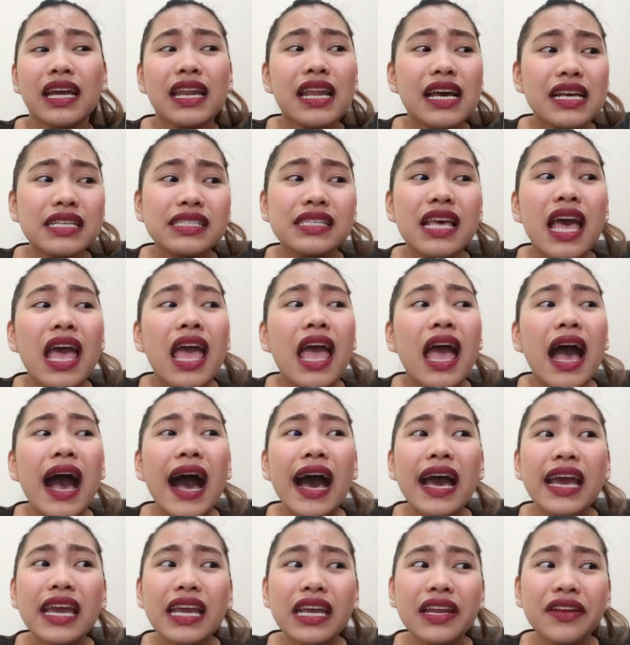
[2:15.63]
Kalas,
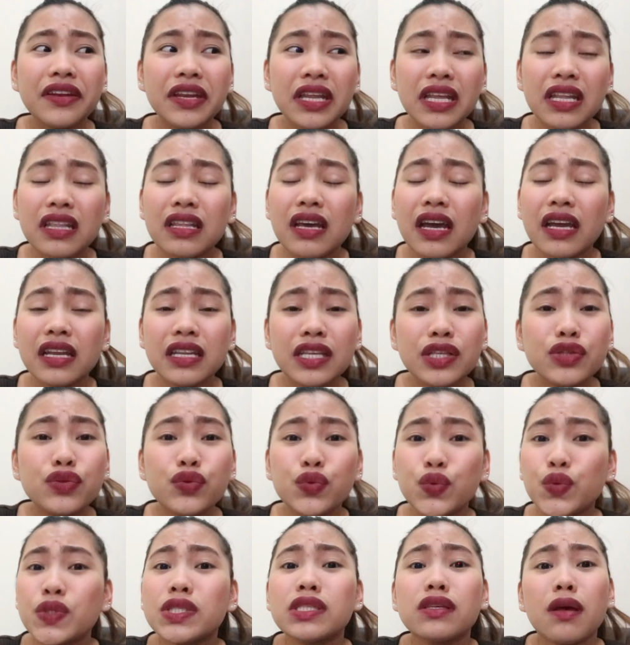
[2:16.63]
I need
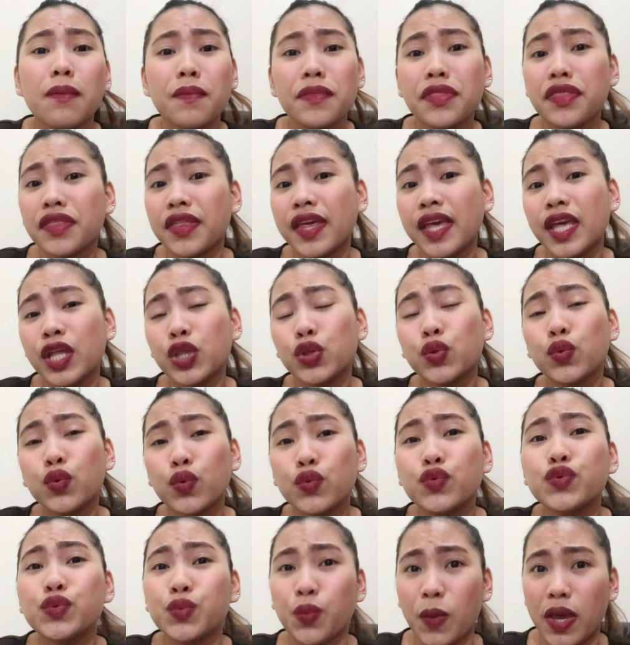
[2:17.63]
to do something to
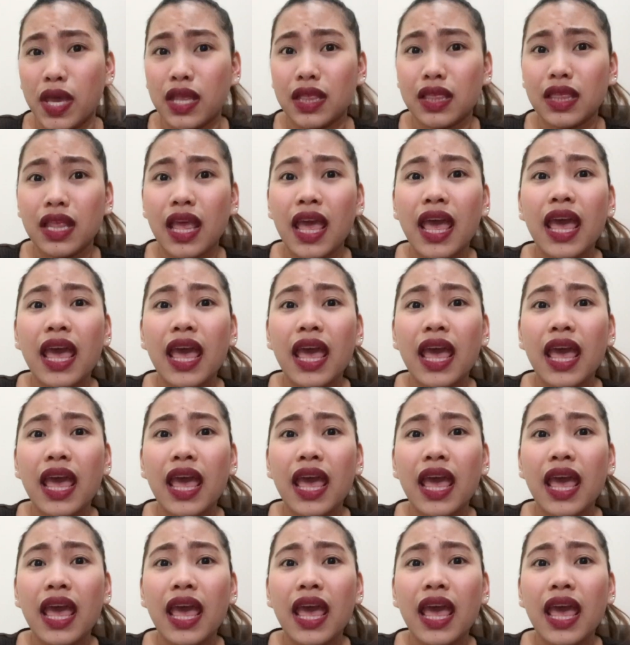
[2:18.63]
lose weight.